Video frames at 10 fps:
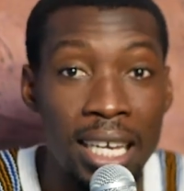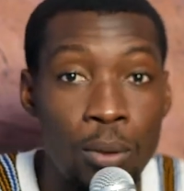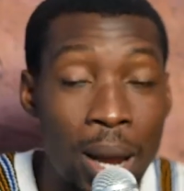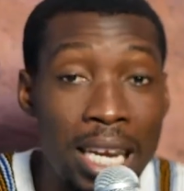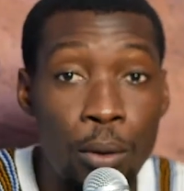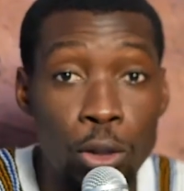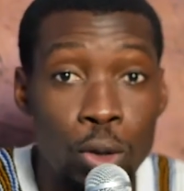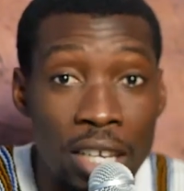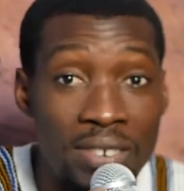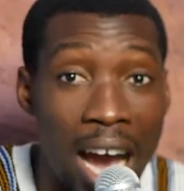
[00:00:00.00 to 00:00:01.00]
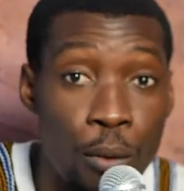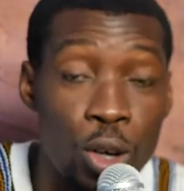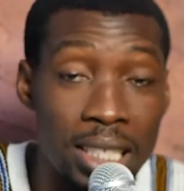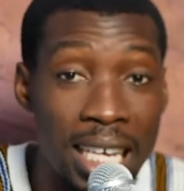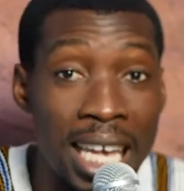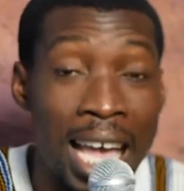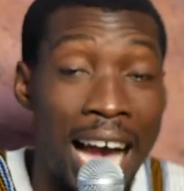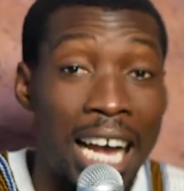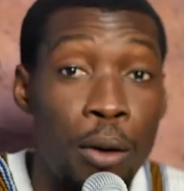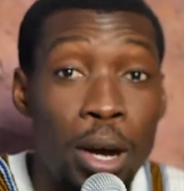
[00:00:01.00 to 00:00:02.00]
When they want to give the award, say
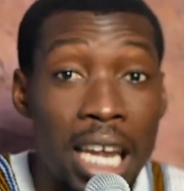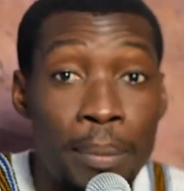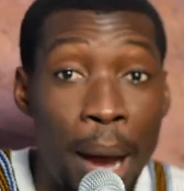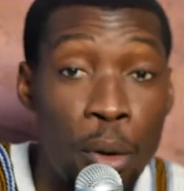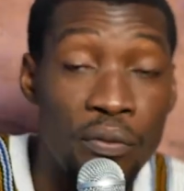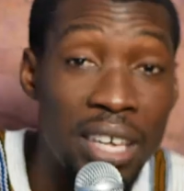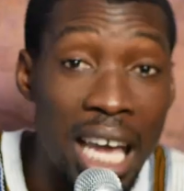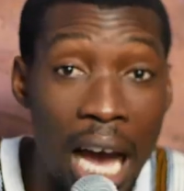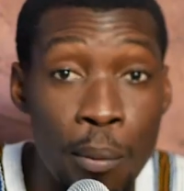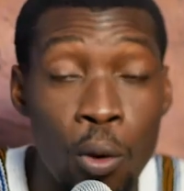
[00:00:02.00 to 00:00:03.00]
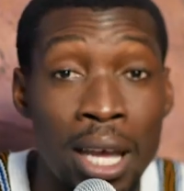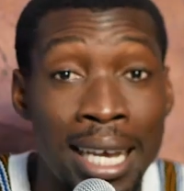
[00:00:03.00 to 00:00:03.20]
I can award them. I'm a fiamo.